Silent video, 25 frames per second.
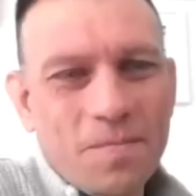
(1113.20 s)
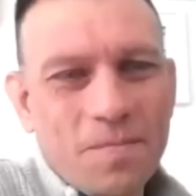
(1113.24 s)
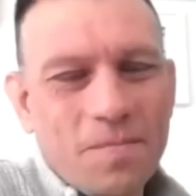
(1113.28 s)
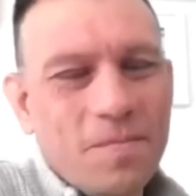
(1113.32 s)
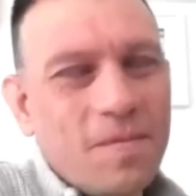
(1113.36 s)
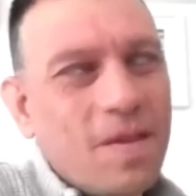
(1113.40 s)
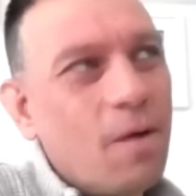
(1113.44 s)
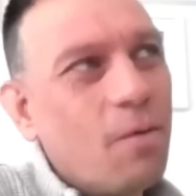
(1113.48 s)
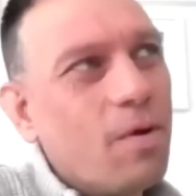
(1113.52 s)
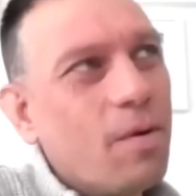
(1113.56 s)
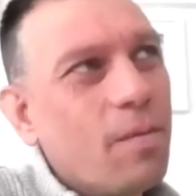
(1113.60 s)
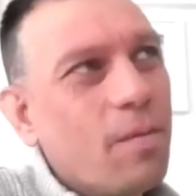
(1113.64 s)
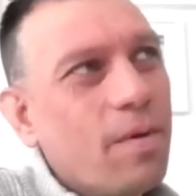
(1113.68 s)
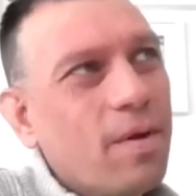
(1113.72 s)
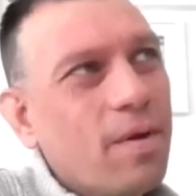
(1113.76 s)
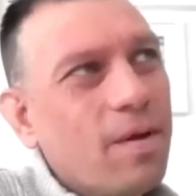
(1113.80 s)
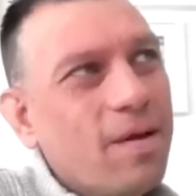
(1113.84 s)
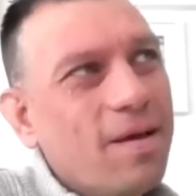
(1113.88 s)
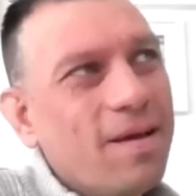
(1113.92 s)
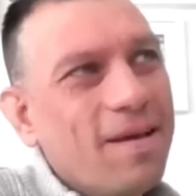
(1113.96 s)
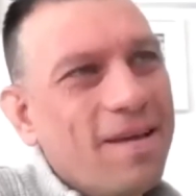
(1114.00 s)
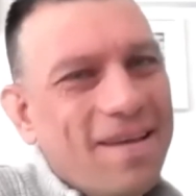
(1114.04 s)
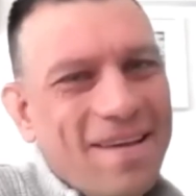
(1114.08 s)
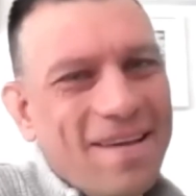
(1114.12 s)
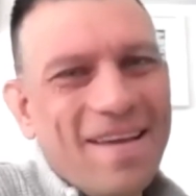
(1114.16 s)
That
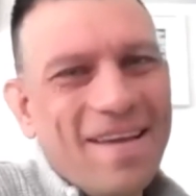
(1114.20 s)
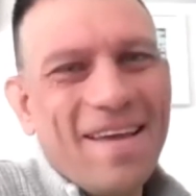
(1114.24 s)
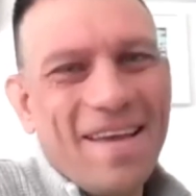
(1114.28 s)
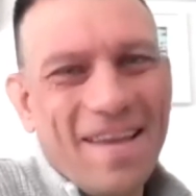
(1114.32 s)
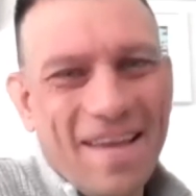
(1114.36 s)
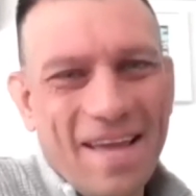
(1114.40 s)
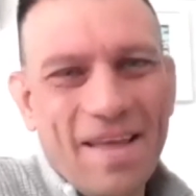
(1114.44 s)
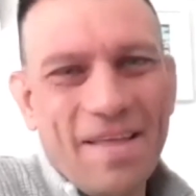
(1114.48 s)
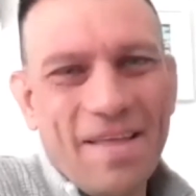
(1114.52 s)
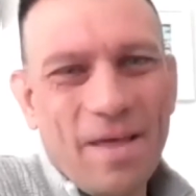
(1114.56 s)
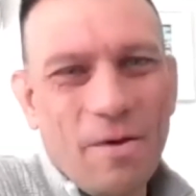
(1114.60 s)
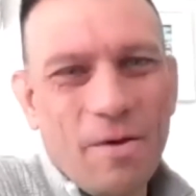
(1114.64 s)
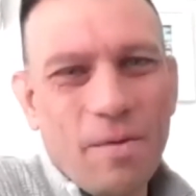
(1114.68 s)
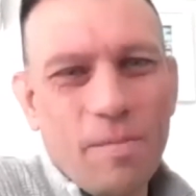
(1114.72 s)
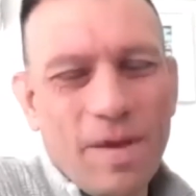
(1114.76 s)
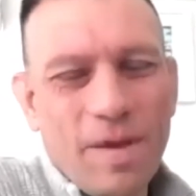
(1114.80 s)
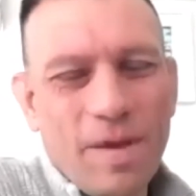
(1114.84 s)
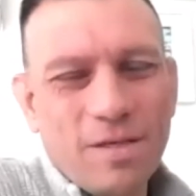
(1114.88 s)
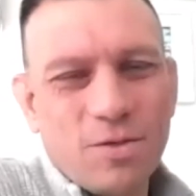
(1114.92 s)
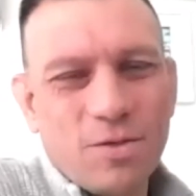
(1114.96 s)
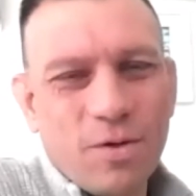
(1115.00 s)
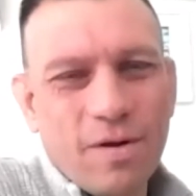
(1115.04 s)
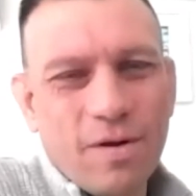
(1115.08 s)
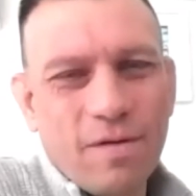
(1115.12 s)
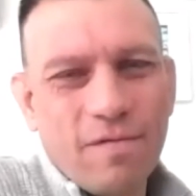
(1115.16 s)
would have
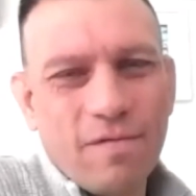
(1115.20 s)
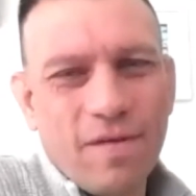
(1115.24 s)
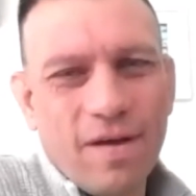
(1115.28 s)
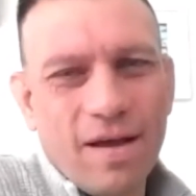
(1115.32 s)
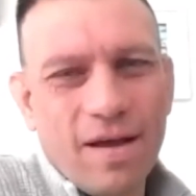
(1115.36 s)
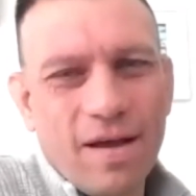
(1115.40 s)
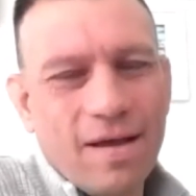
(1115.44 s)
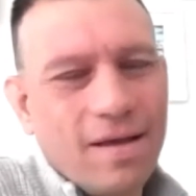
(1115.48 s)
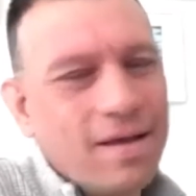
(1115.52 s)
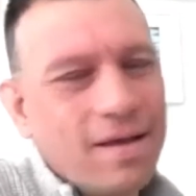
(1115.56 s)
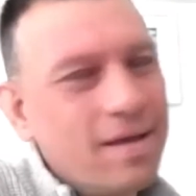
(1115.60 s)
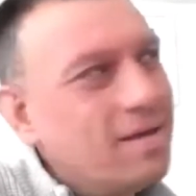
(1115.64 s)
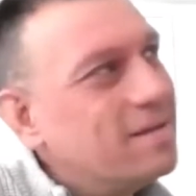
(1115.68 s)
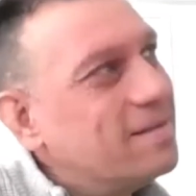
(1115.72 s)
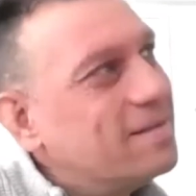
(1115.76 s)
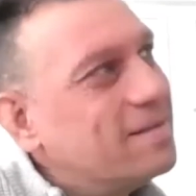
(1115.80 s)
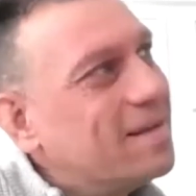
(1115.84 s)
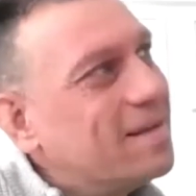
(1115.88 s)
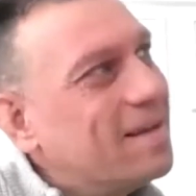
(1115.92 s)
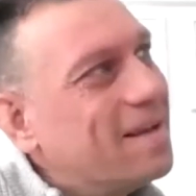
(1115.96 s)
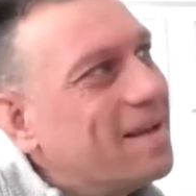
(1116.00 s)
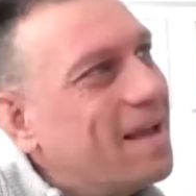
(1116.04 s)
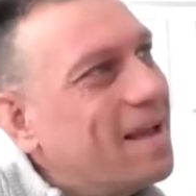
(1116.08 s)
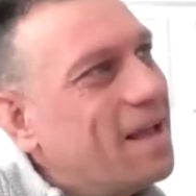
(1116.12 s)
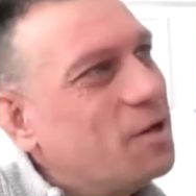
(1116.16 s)
been sort of
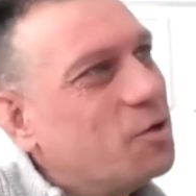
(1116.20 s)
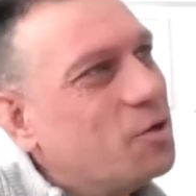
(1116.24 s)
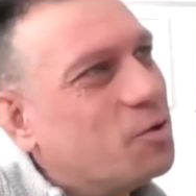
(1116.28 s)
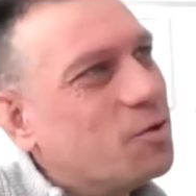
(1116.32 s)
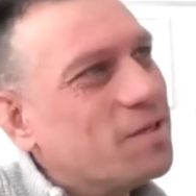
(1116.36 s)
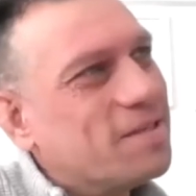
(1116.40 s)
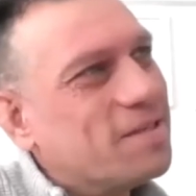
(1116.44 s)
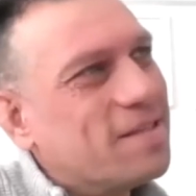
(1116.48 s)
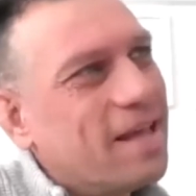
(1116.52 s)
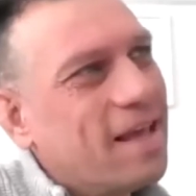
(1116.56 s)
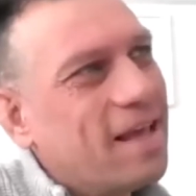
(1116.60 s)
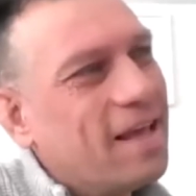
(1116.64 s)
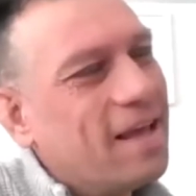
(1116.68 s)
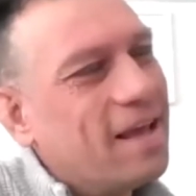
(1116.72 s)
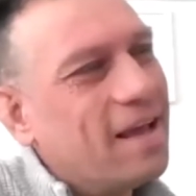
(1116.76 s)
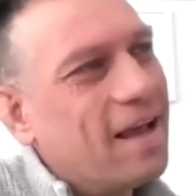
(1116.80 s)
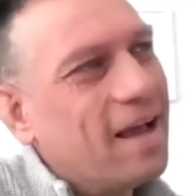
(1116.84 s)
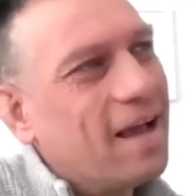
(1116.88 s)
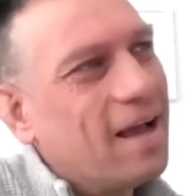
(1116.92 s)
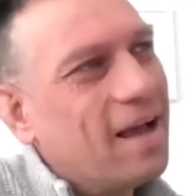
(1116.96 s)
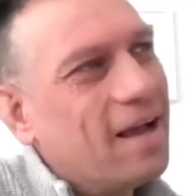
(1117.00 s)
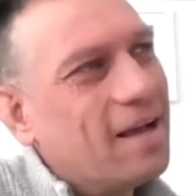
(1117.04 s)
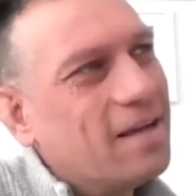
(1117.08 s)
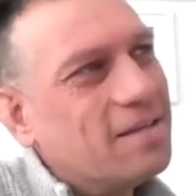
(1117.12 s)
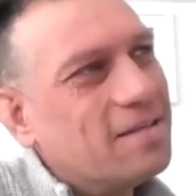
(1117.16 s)
the
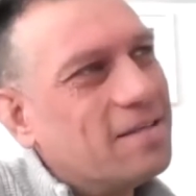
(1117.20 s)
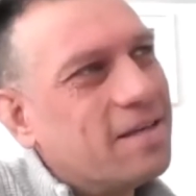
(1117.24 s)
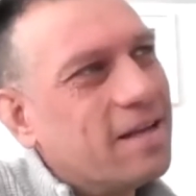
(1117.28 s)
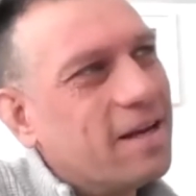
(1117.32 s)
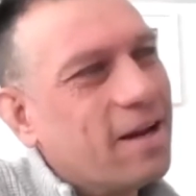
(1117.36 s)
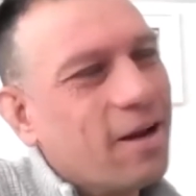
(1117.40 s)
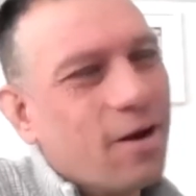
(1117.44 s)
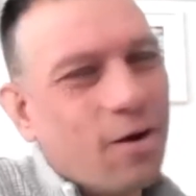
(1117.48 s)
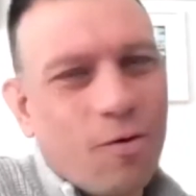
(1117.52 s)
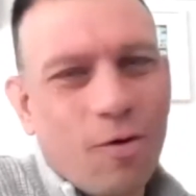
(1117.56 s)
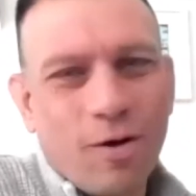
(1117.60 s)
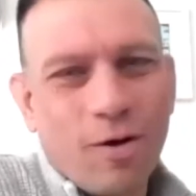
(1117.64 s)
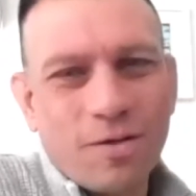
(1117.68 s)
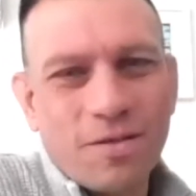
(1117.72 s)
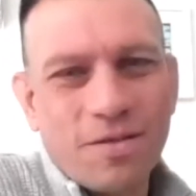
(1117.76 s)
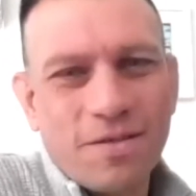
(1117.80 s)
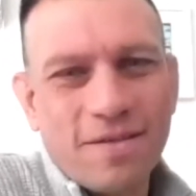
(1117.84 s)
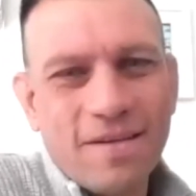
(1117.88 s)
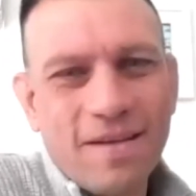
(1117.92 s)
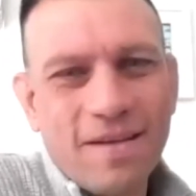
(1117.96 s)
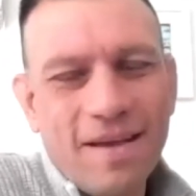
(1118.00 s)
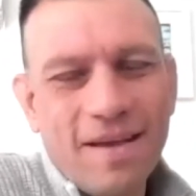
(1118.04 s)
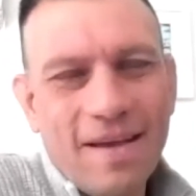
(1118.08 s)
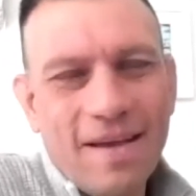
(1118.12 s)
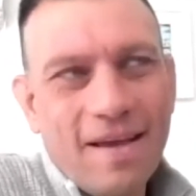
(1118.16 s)
interesting sitting
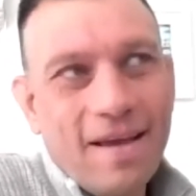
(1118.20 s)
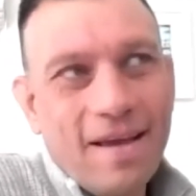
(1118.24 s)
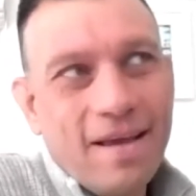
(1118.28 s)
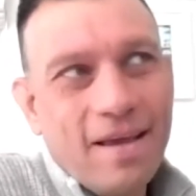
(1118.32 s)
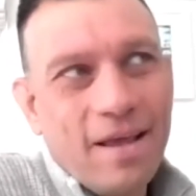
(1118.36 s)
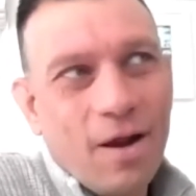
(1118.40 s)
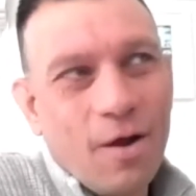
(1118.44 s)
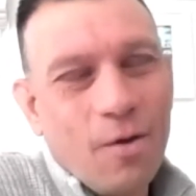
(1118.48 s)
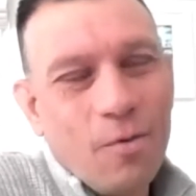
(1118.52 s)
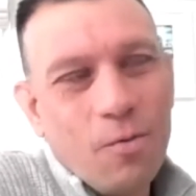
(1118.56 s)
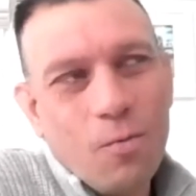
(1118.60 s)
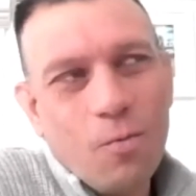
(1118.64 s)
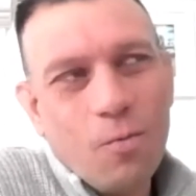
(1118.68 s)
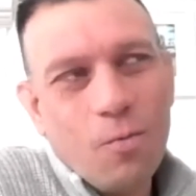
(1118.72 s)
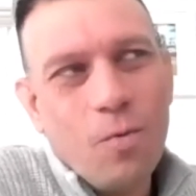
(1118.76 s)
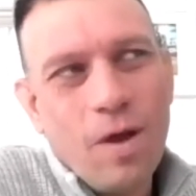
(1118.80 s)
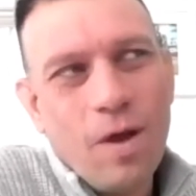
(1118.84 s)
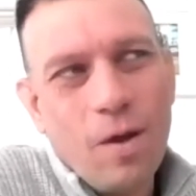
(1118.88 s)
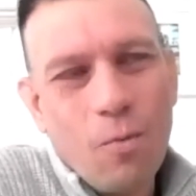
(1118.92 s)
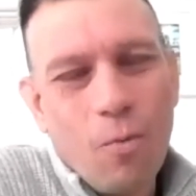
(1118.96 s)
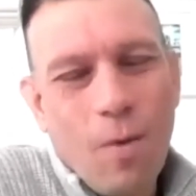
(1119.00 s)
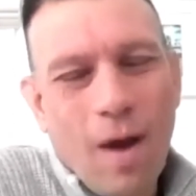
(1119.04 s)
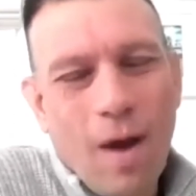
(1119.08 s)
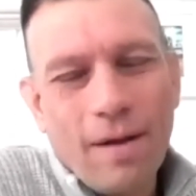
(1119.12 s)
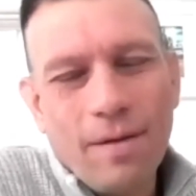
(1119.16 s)
across,
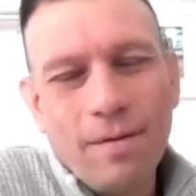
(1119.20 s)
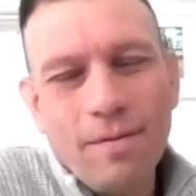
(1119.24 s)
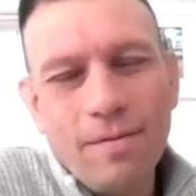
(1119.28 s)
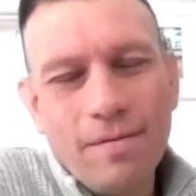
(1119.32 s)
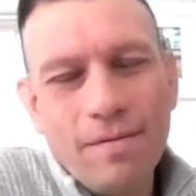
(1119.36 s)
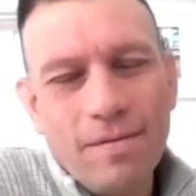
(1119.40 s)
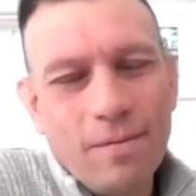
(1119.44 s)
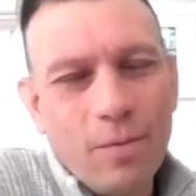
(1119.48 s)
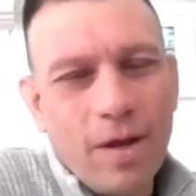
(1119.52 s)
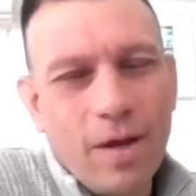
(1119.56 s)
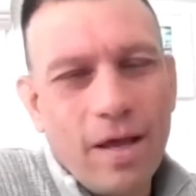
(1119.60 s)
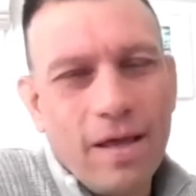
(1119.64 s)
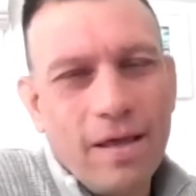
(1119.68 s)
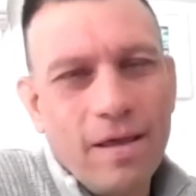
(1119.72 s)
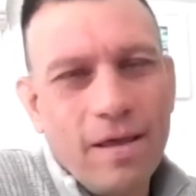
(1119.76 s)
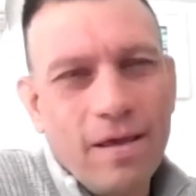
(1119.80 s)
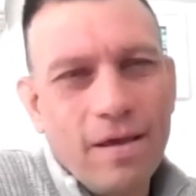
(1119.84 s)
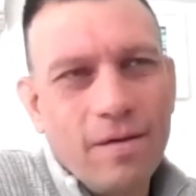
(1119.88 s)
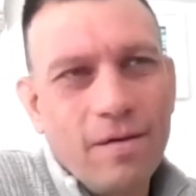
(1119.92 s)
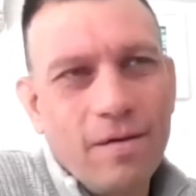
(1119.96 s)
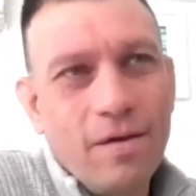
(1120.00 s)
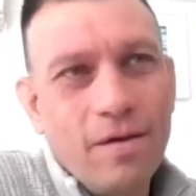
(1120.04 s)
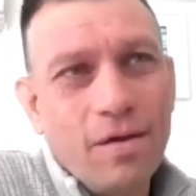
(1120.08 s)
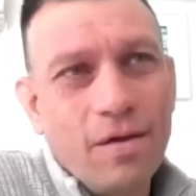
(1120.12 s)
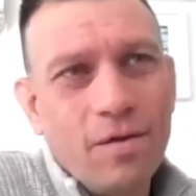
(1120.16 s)
one where
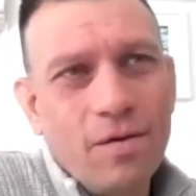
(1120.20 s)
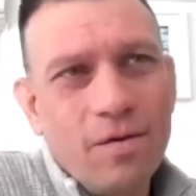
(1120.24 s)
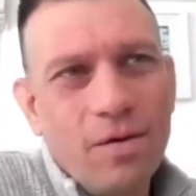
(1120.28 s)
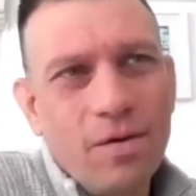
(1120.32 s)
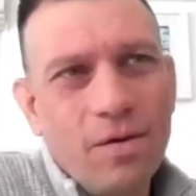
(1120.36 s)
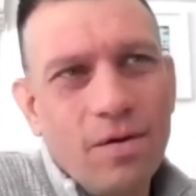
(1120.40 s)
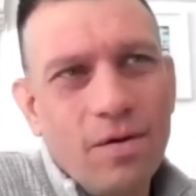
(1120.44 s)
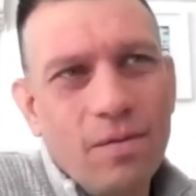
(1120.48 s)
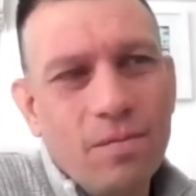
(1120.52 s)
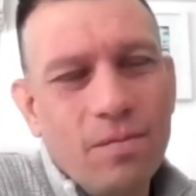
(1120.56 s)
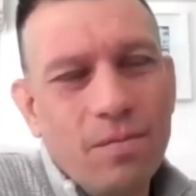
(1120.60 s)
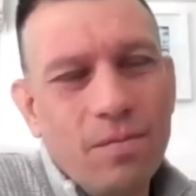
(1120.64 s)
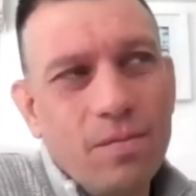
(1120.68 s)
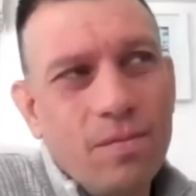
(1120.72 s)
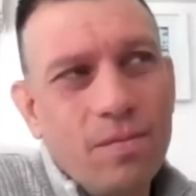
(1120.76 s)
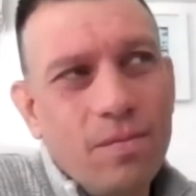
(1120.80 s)
you